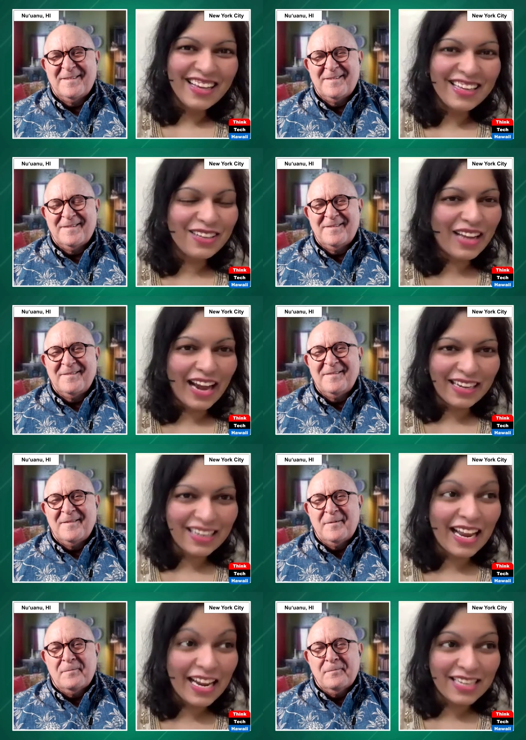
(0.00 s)

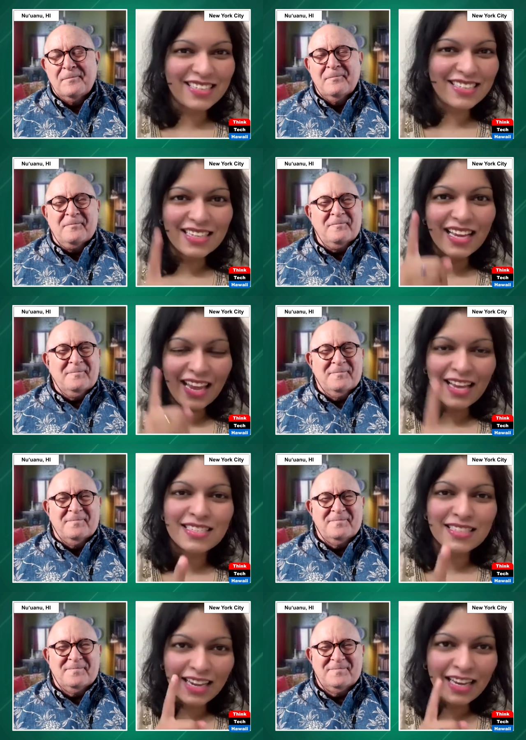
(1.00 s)
Speaker 1: United Nations
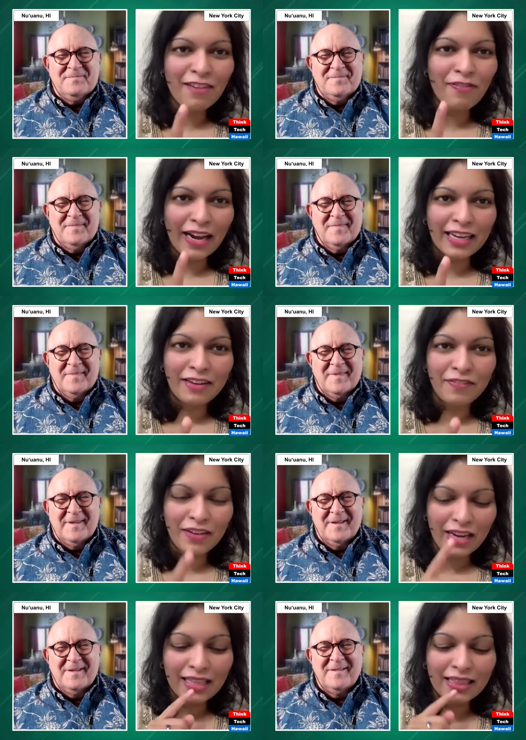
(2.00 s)
is ineffective
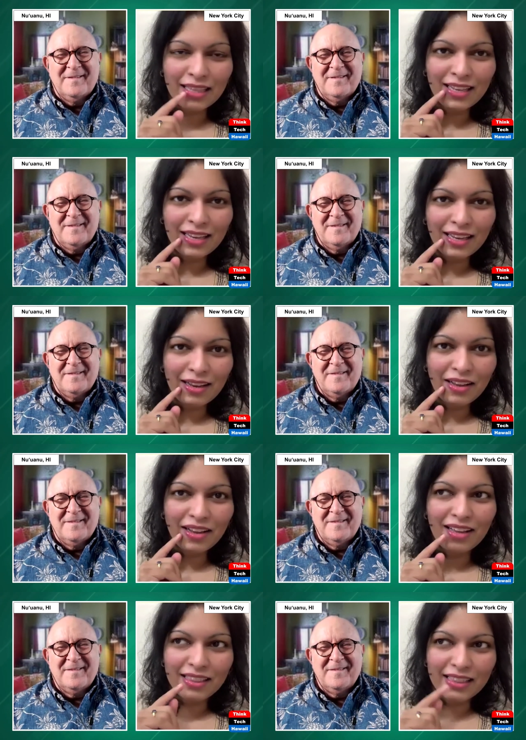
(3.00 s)
in
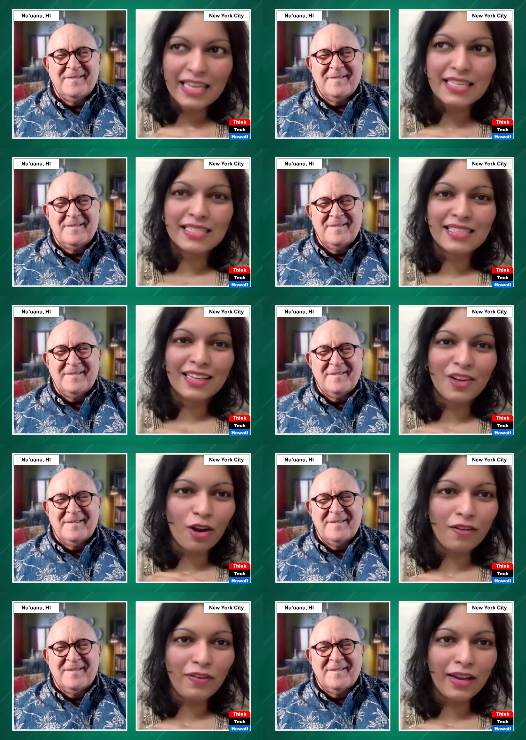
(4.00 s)
this
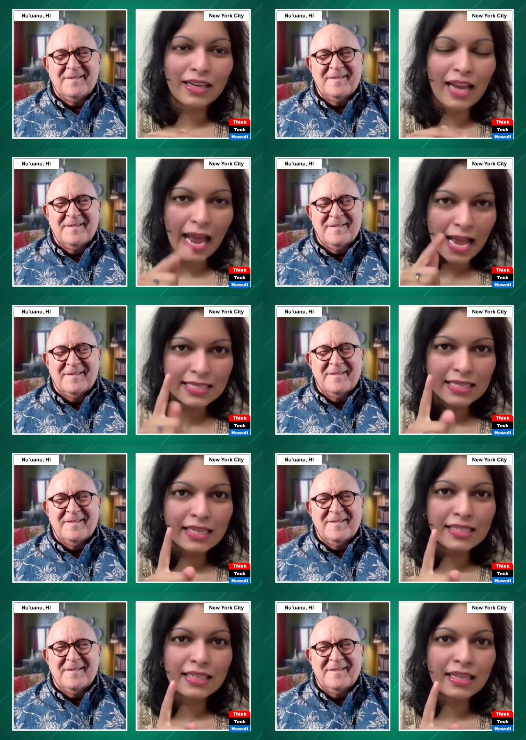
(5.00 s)
conflict as
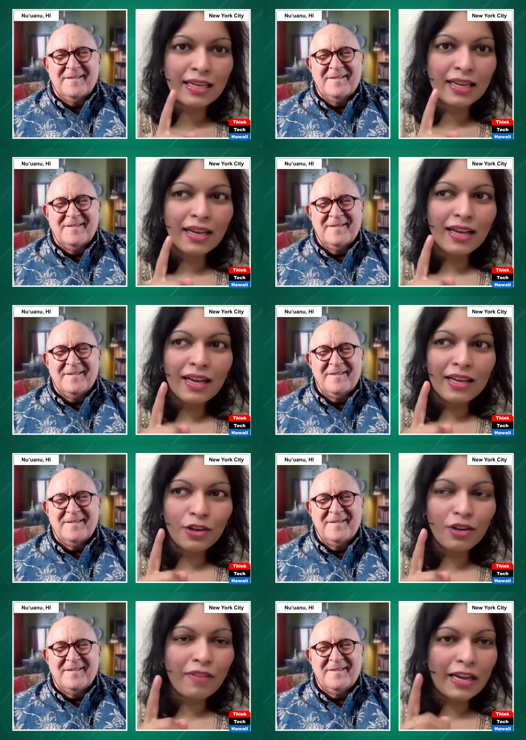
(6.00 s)
is in
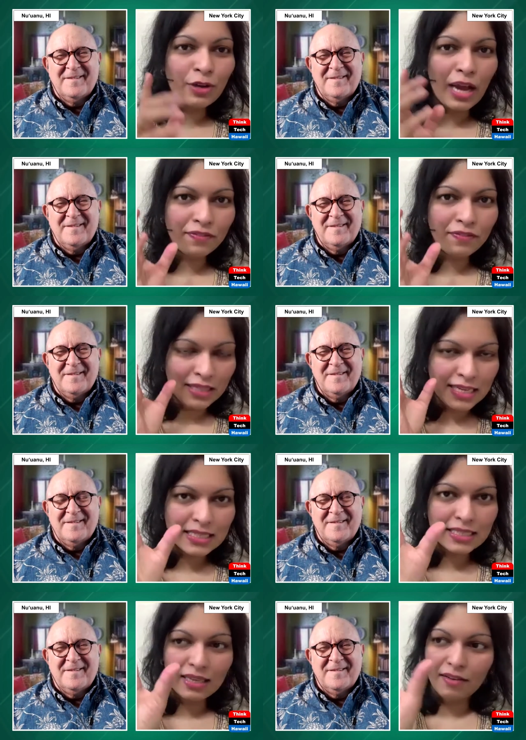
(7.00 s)
you know when you have
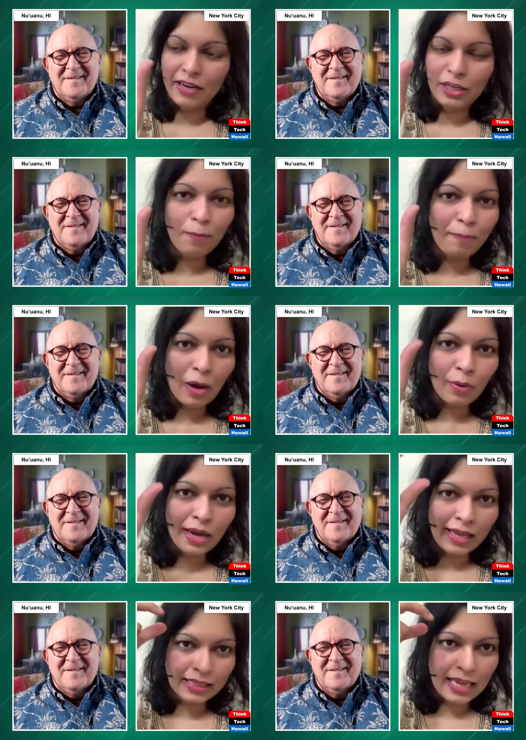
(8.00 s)
this veto power
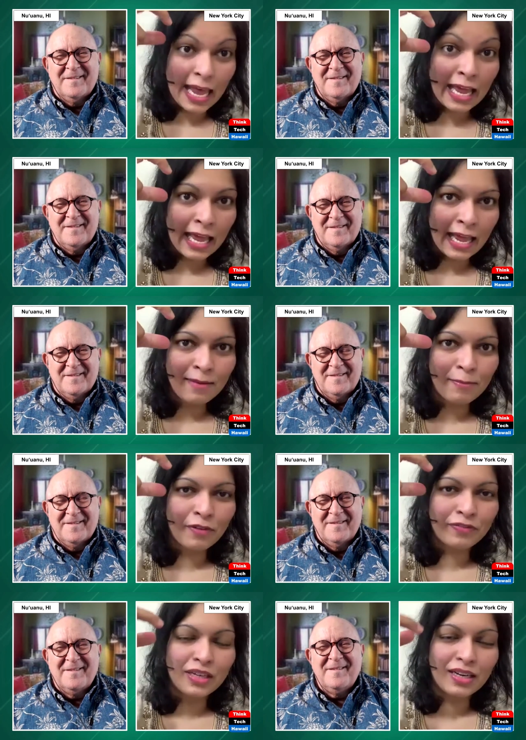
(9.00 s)
at the helm
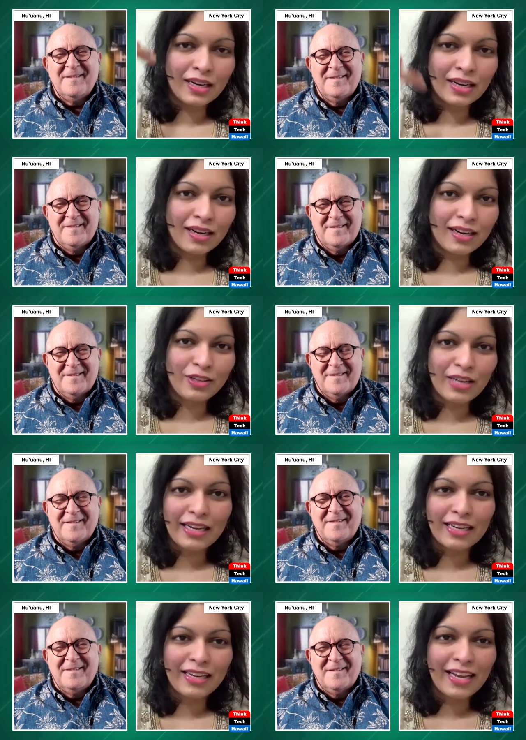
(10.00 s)
of the uh,
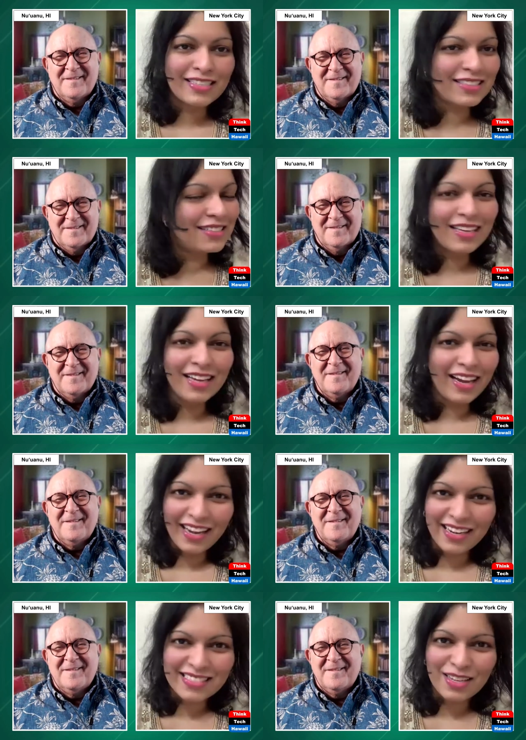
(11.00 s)
united nations
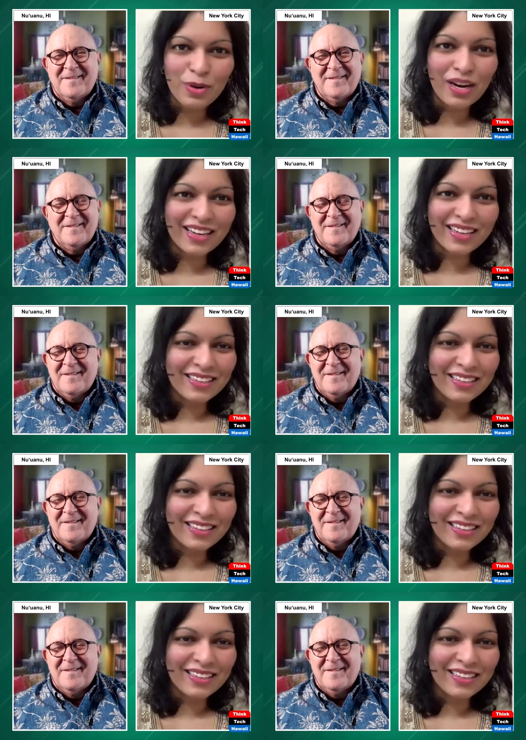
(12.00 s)
it doesn't work